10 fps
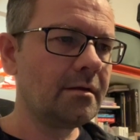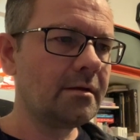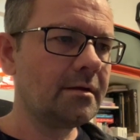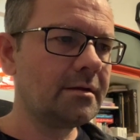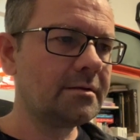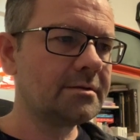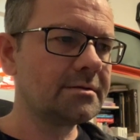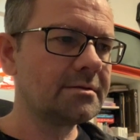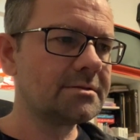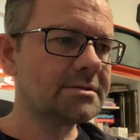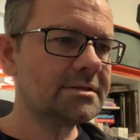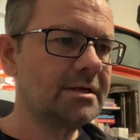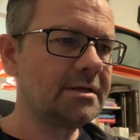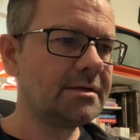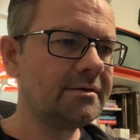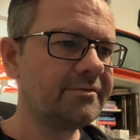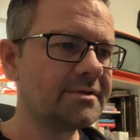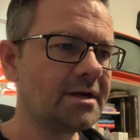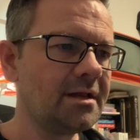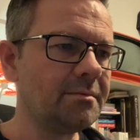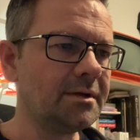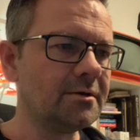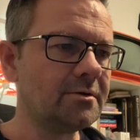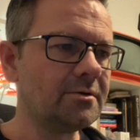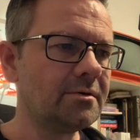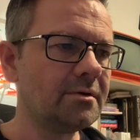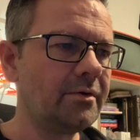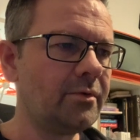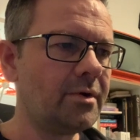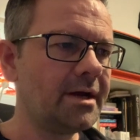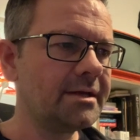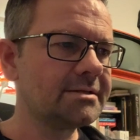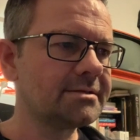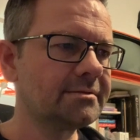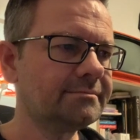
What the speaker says: and say if tile below right